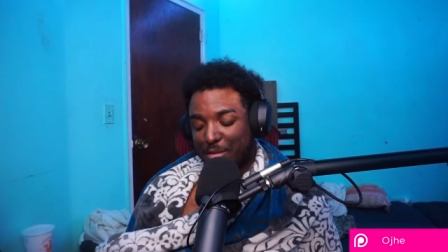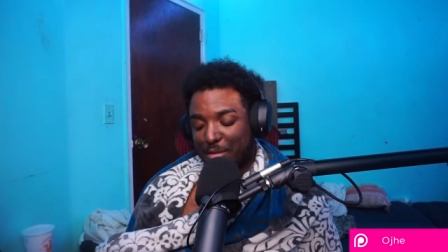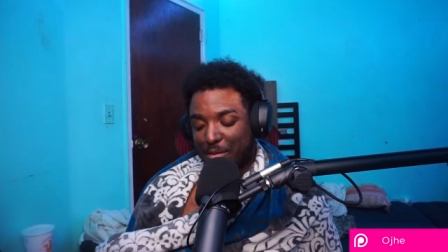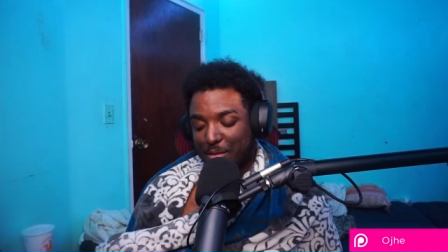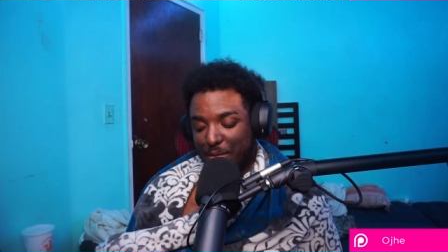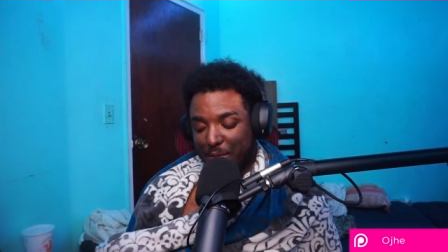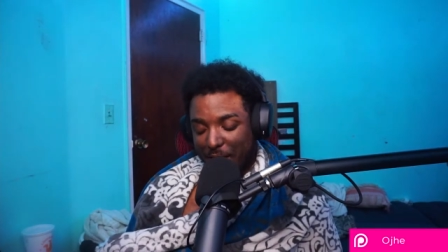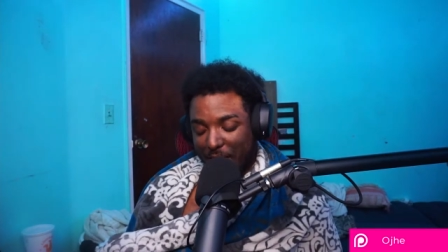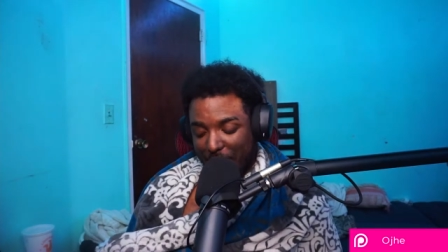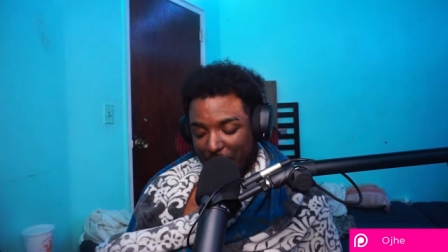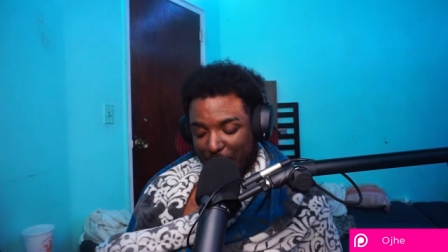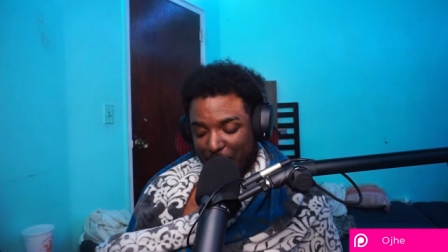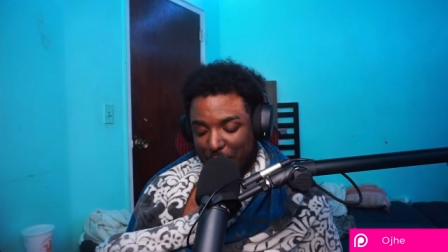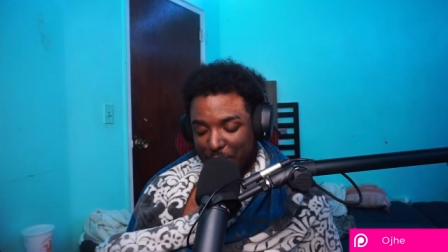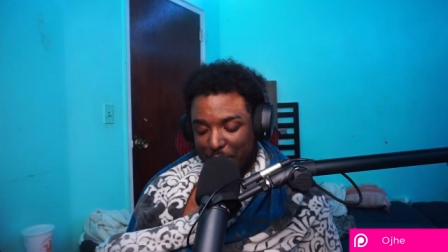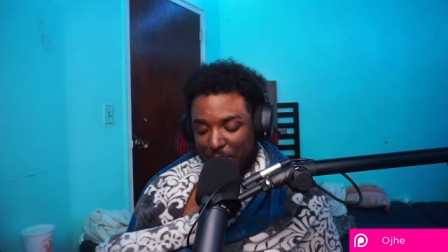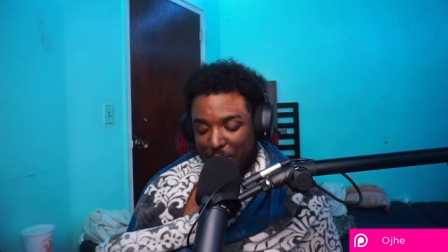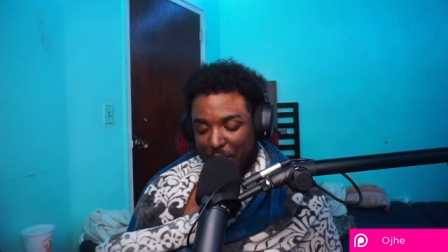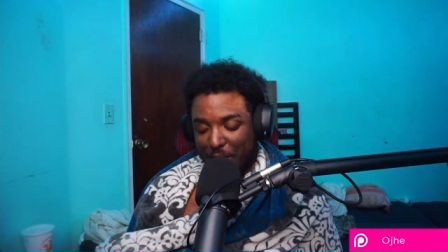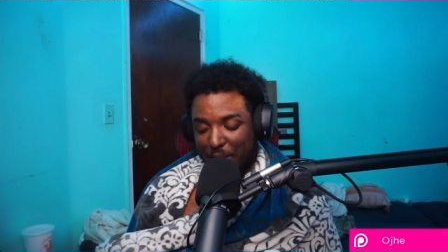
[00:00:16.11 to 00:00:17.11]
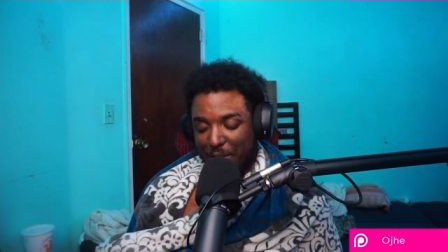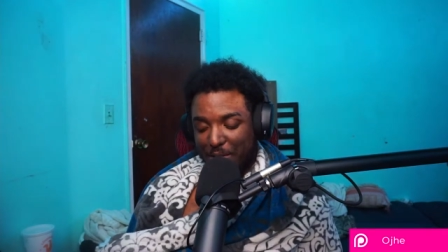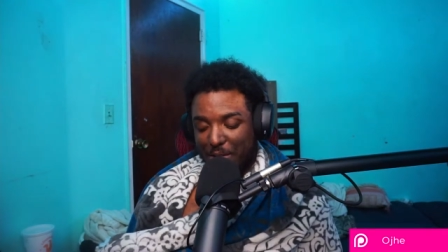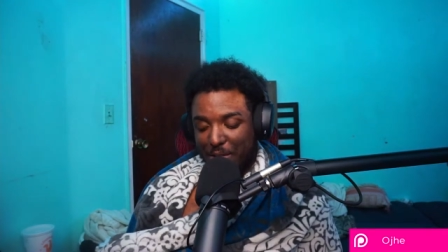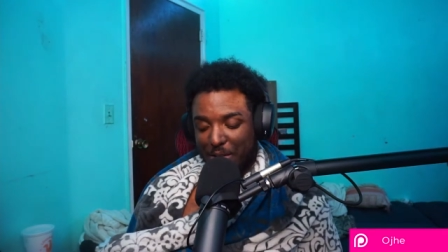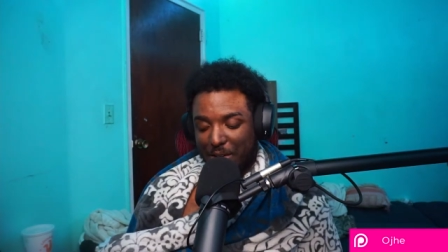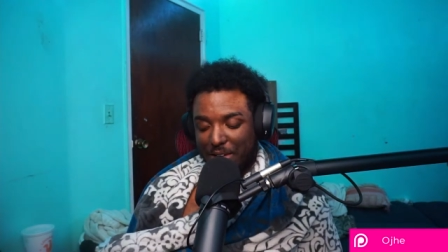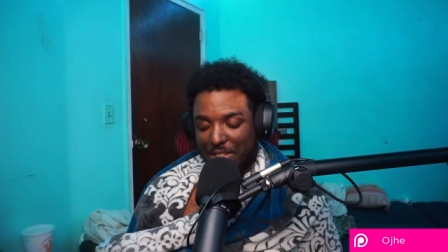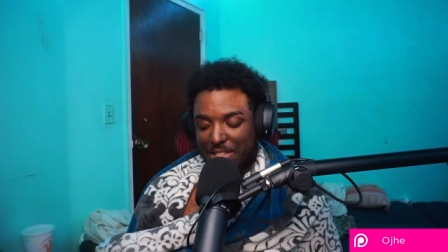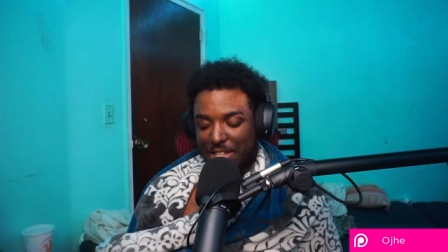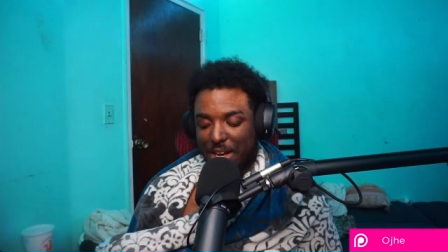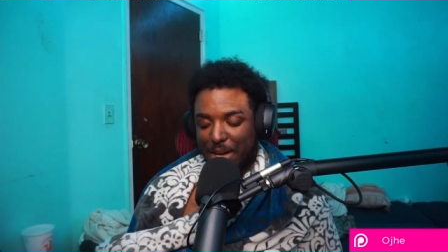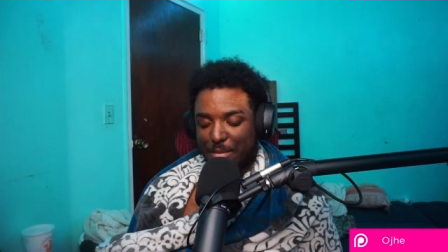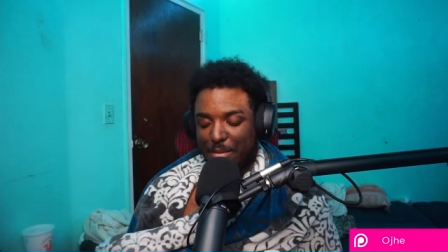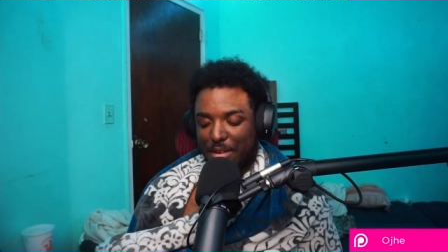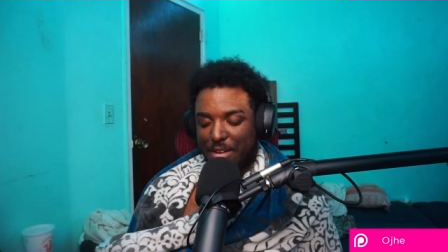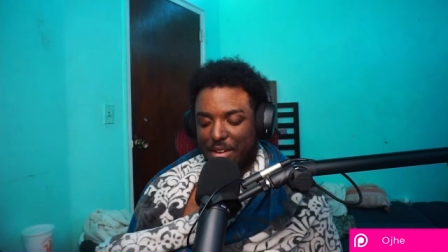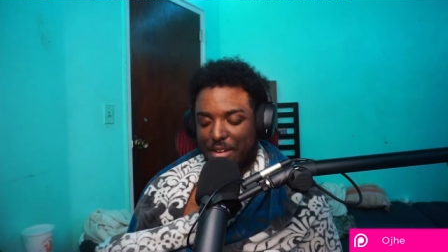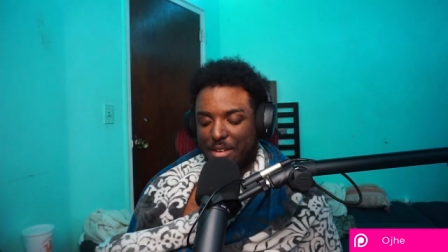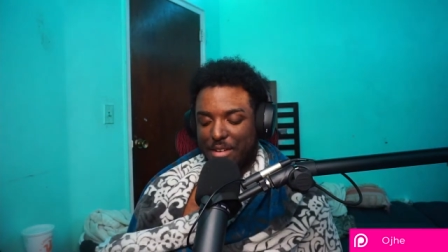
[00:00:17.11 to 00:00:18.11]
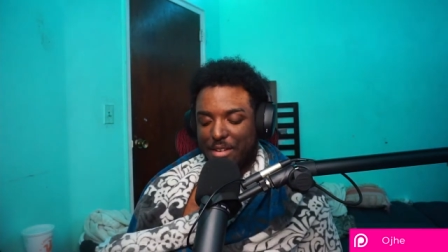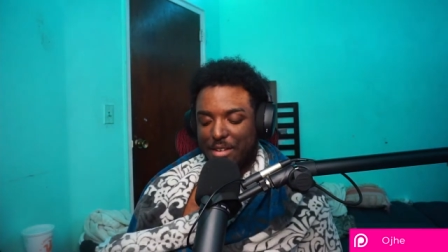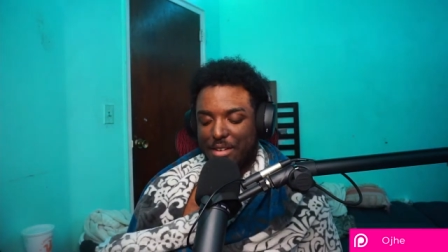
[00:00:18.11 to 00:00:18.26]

very, very long time ago.